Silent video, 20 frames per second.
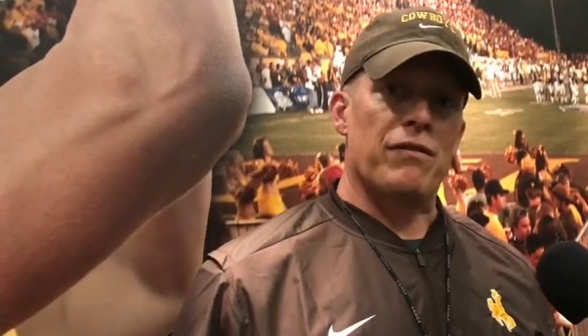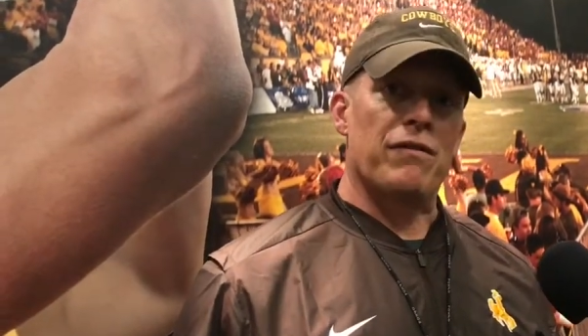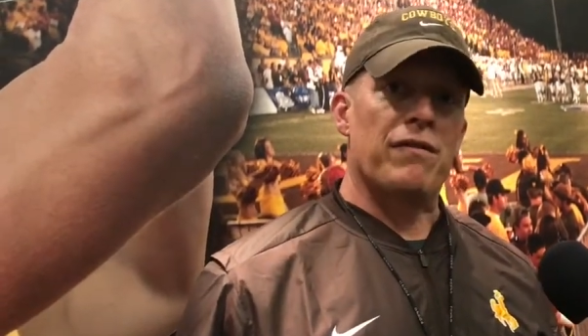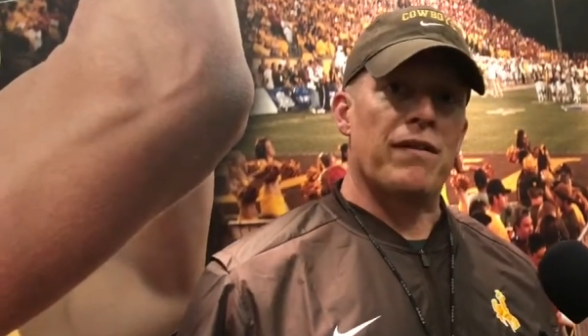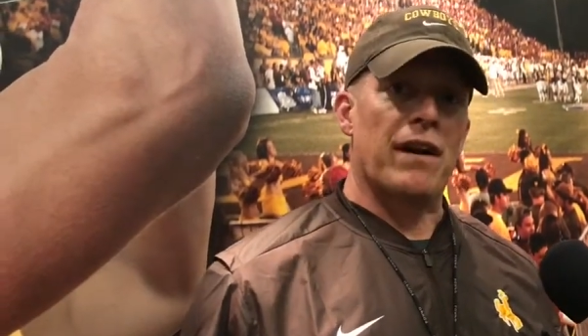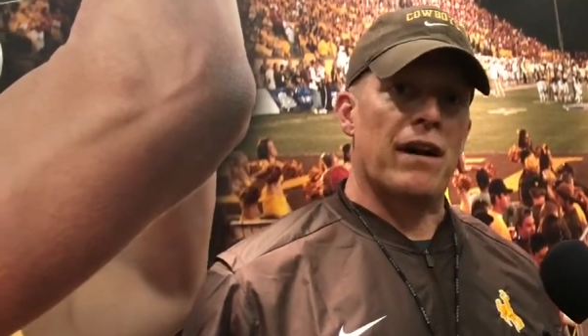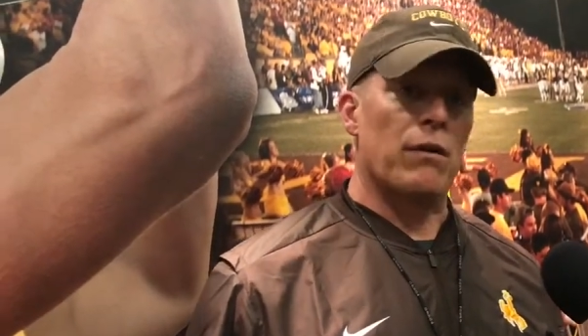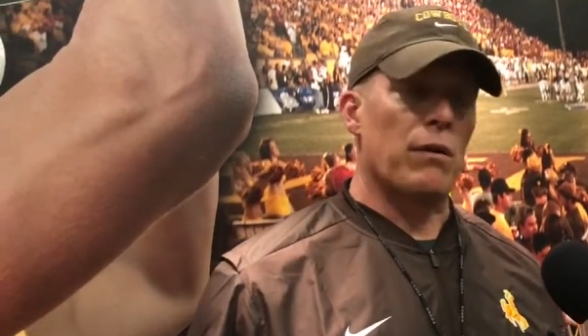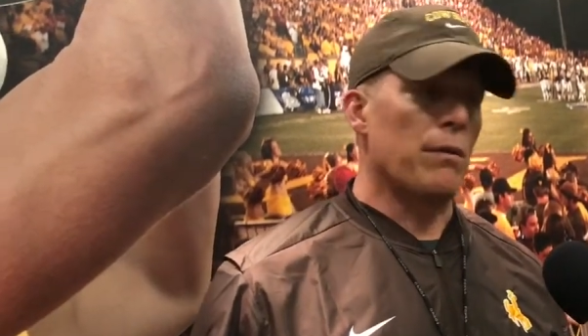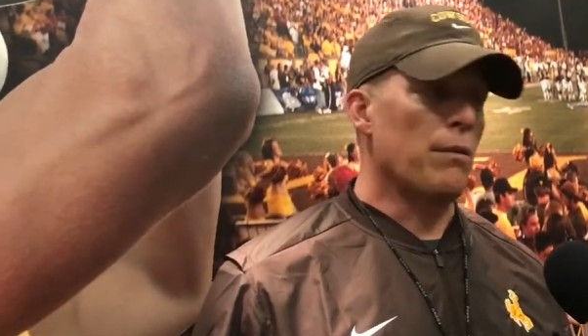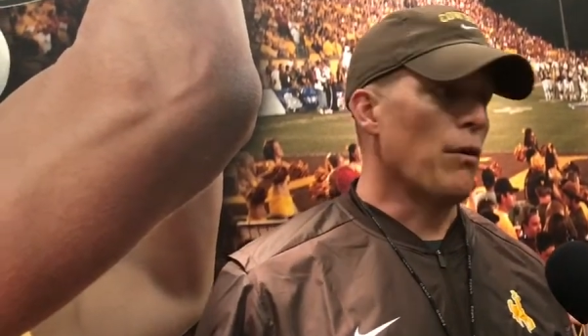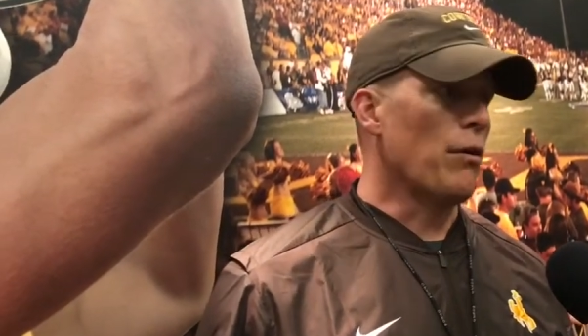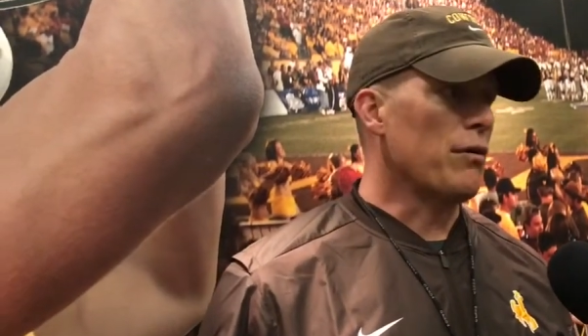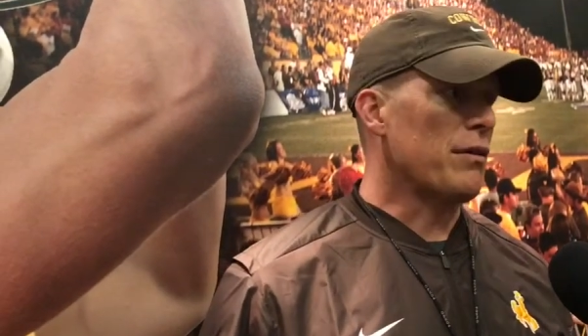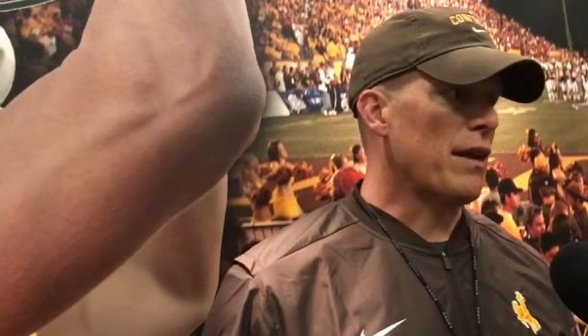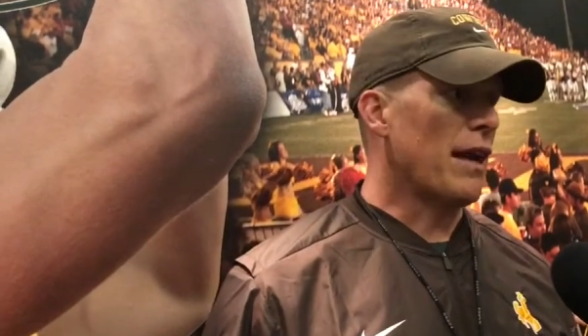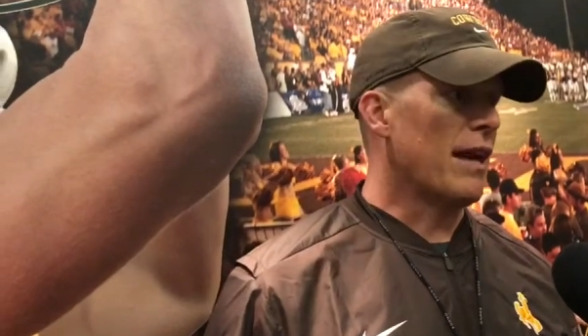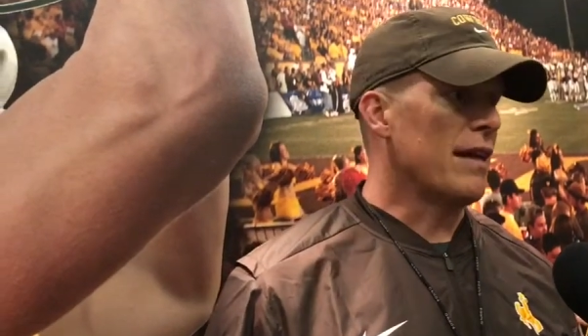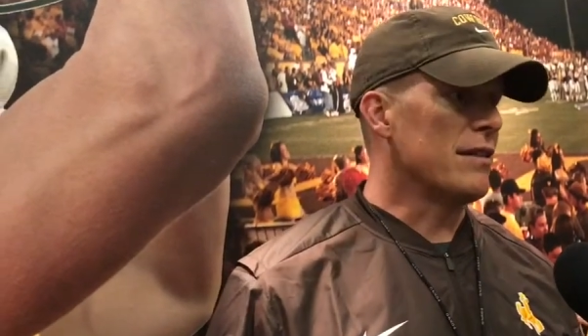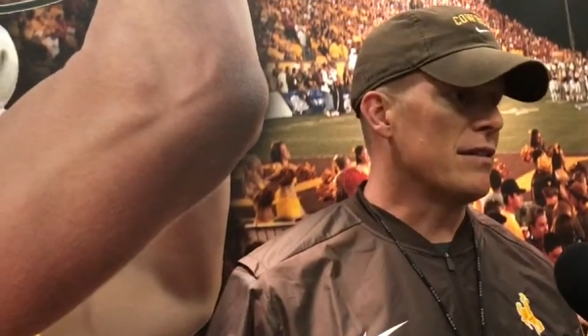affair where
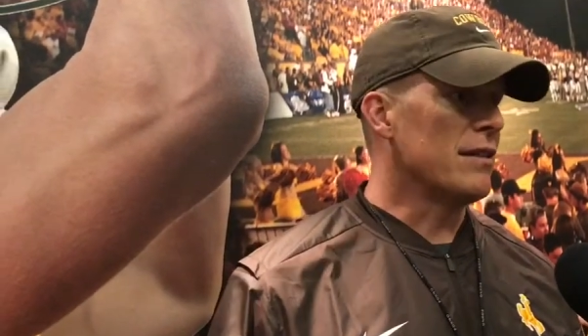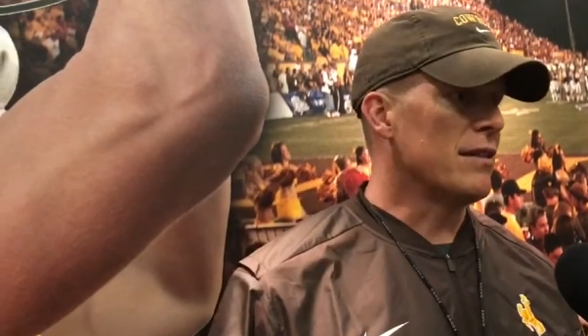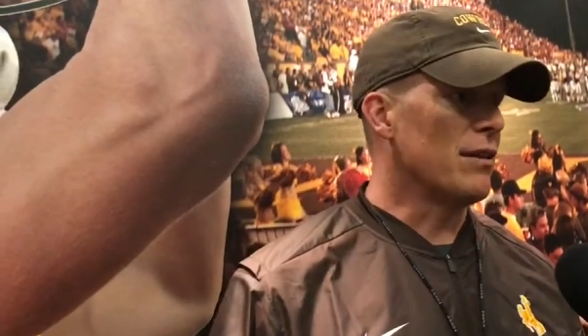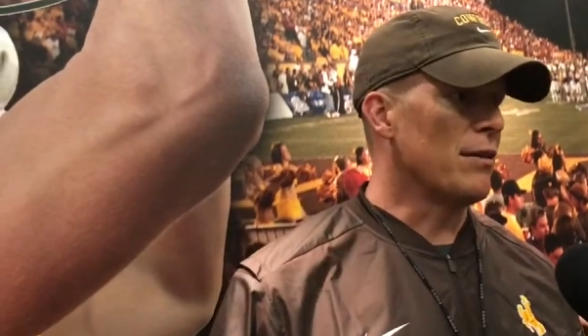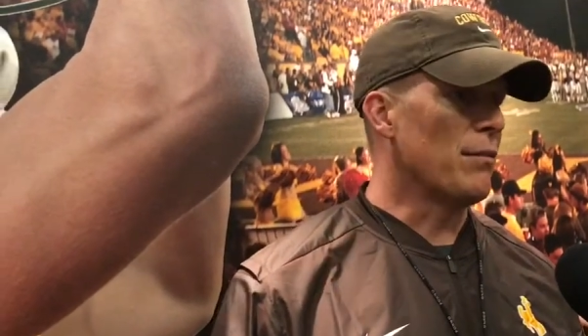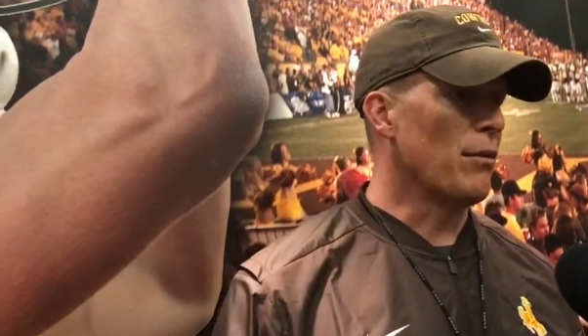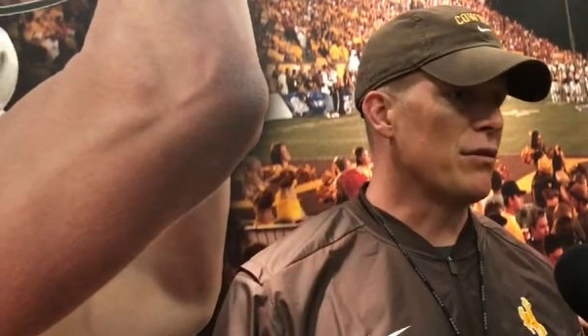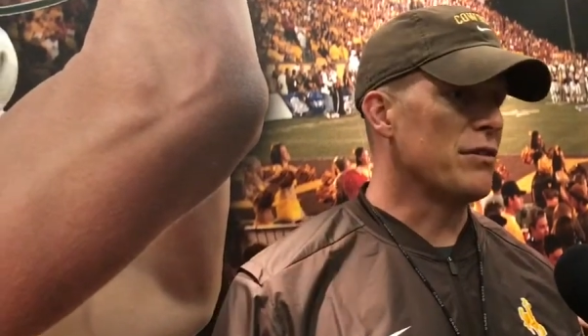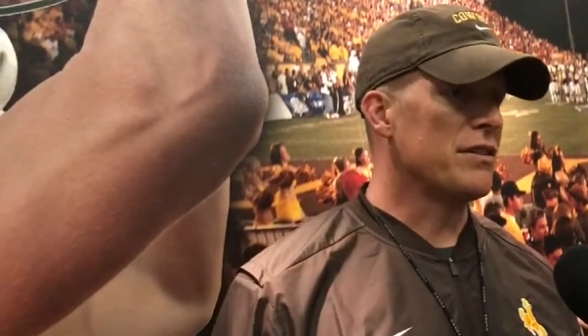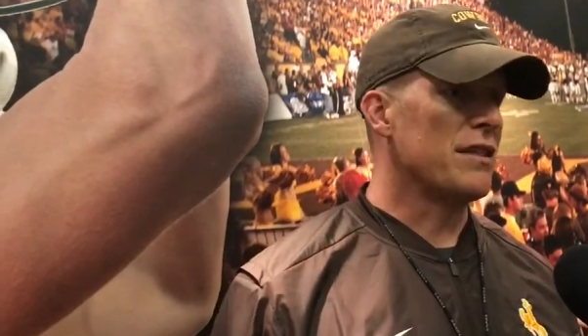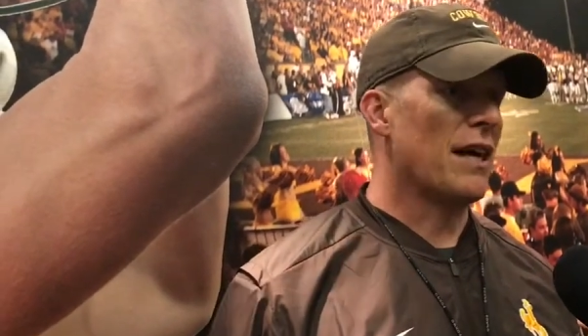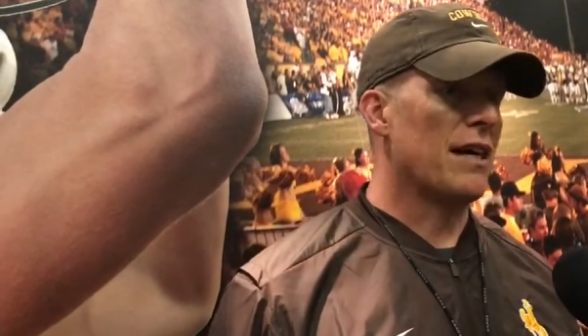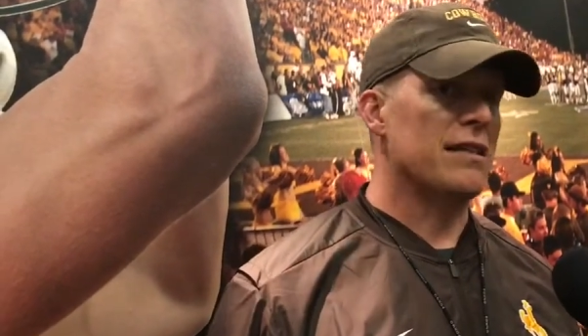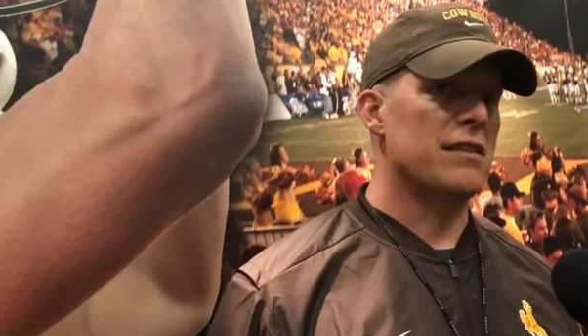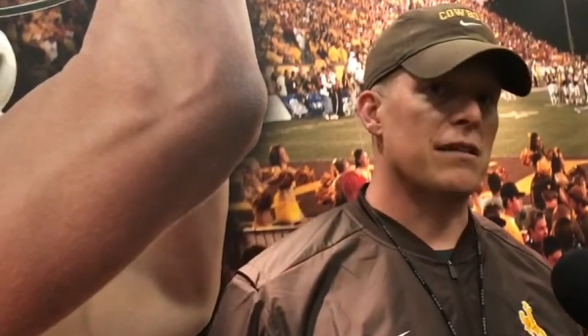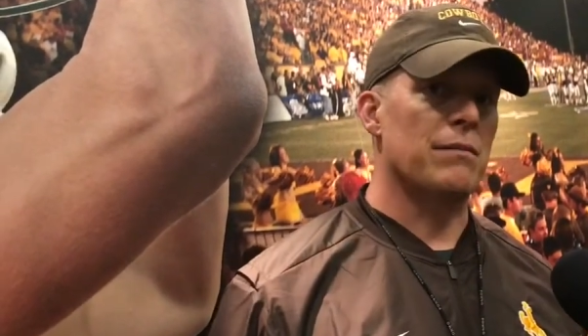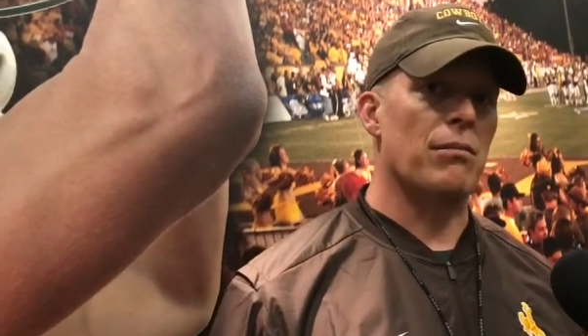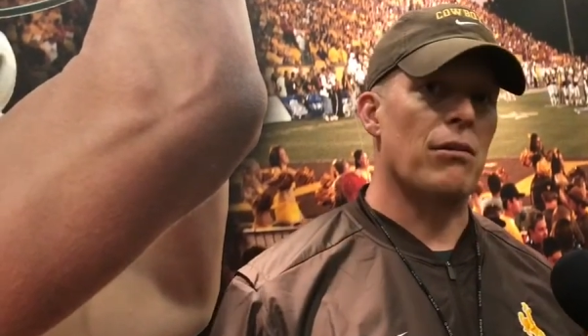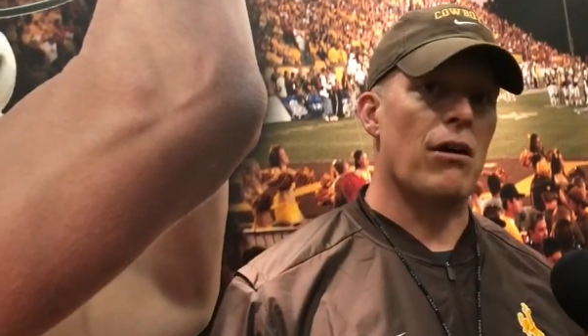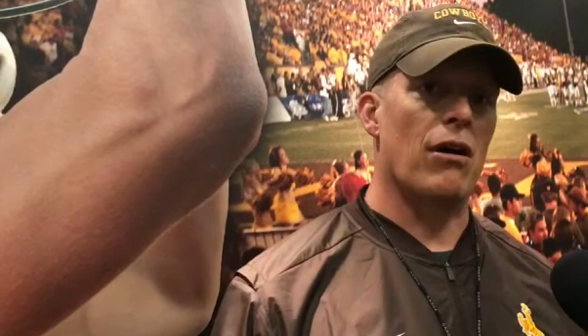both guys or both
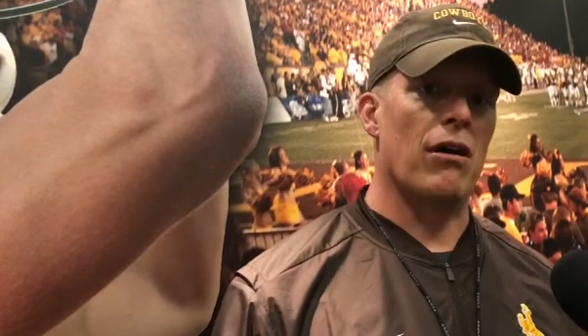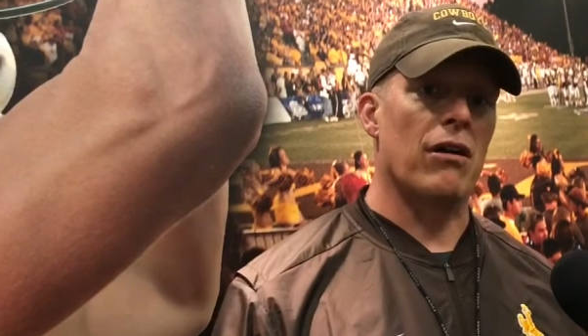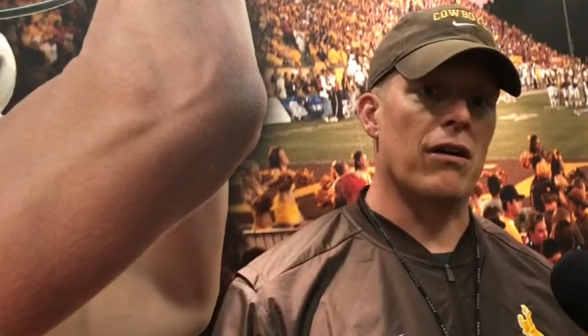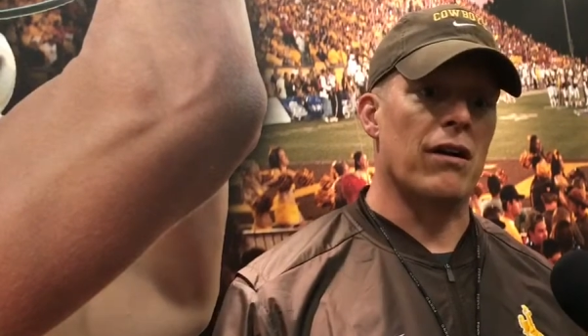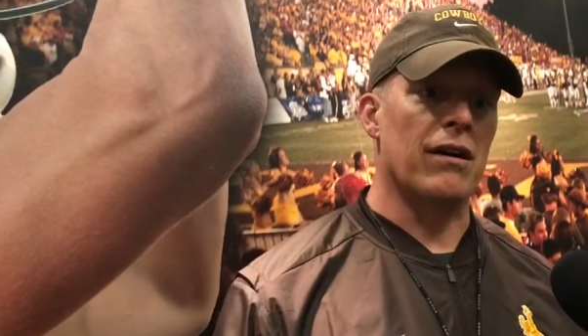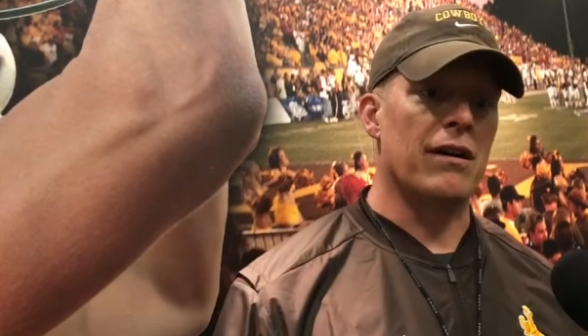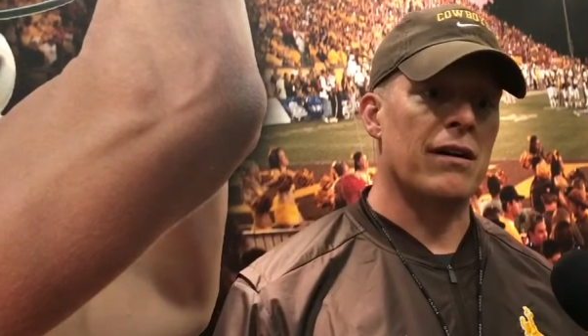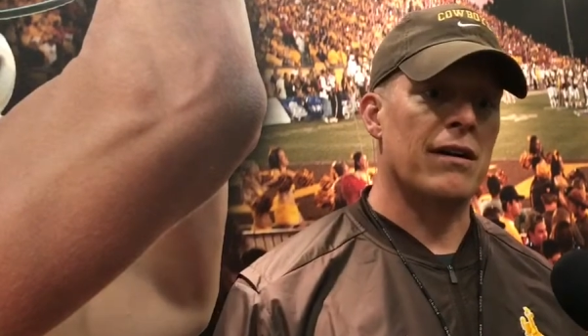sides of the ball